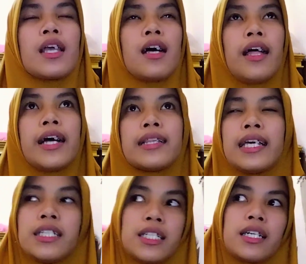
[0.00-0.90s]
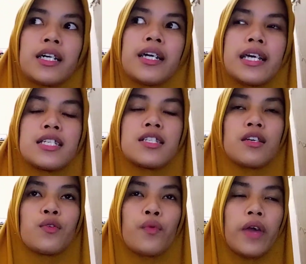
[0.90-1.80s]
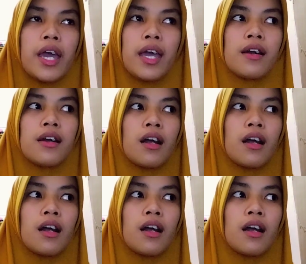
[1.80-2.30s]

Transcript: A teacher is aware